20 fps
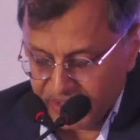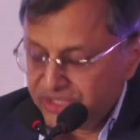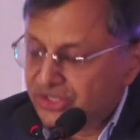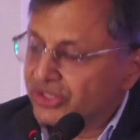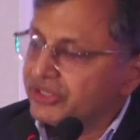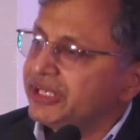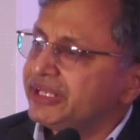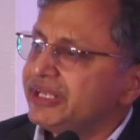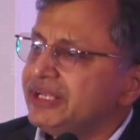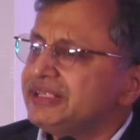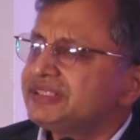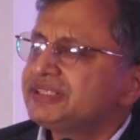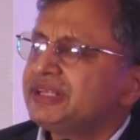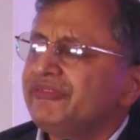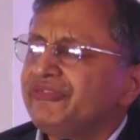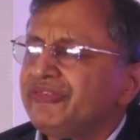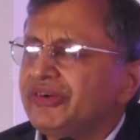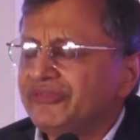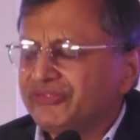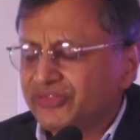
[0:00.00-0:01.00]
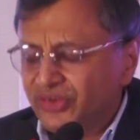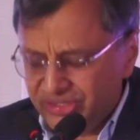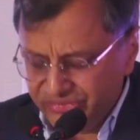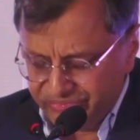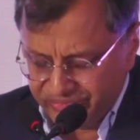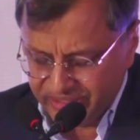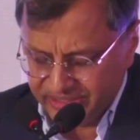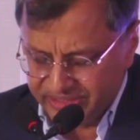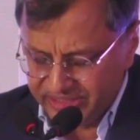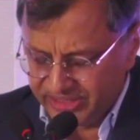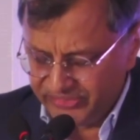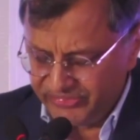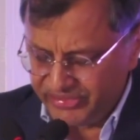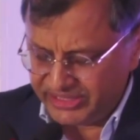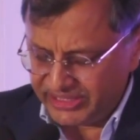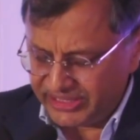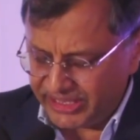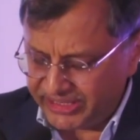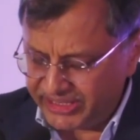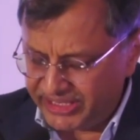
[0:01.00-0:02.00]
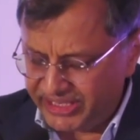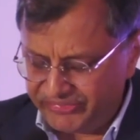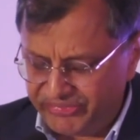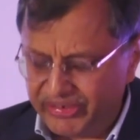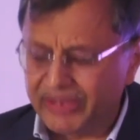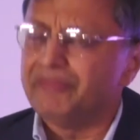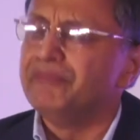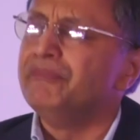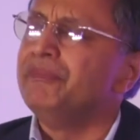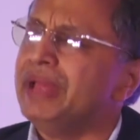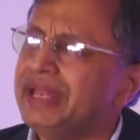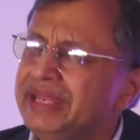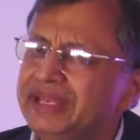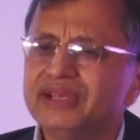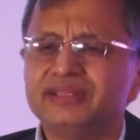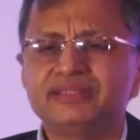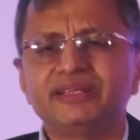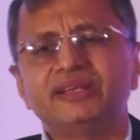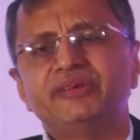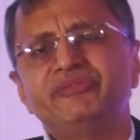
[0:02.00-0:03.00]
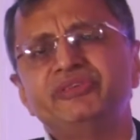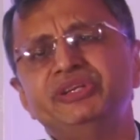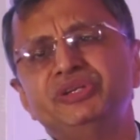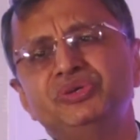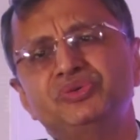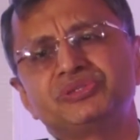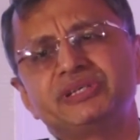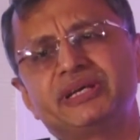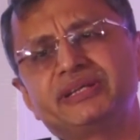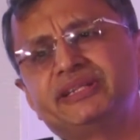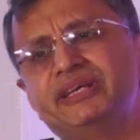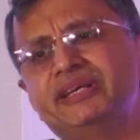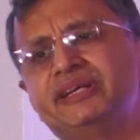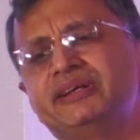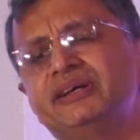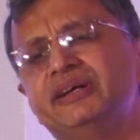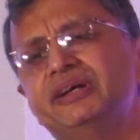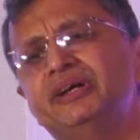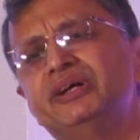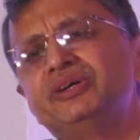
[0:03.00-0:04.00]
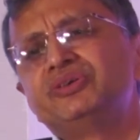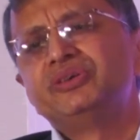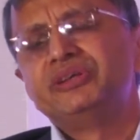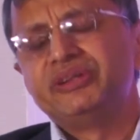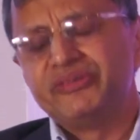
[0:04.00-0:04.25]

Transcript: So taking a step, of course, further, we can identify many other avenues, I think, to